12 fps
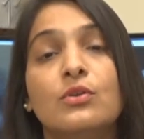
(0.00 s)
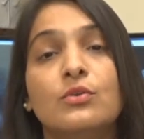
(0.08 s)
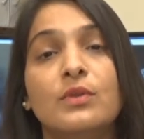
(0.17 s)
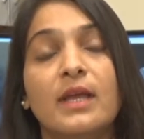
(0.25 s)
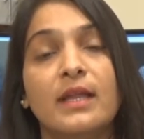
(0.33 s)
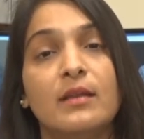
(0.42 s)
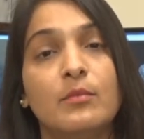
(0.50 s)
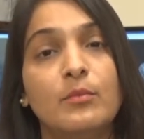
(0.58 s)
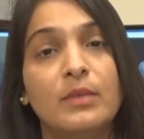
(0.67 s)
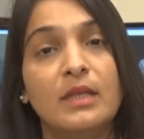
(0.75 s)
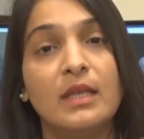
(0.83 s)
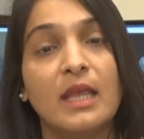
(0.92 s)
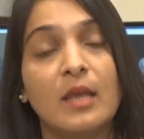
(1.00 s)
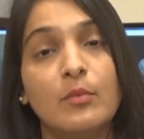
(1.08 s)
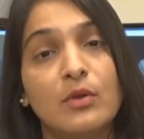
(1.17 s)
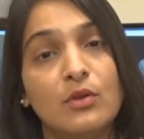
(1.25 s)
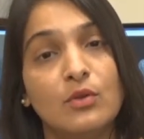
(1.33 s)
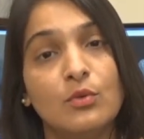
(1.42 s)
to then being
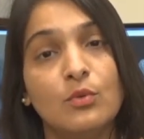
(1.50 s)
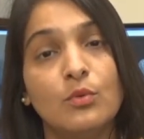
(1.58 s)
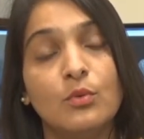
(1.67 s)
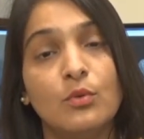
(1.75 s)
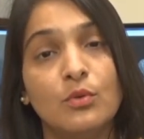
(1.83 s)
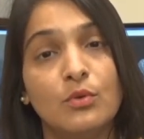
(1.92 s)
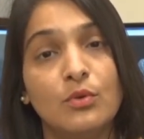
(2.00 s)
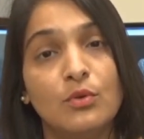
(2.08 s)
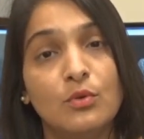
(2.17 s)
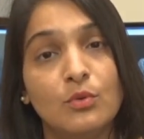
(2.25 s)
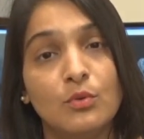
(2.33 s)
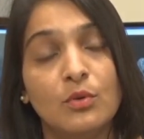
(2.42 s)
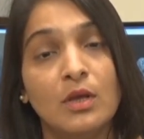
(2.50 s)
able to do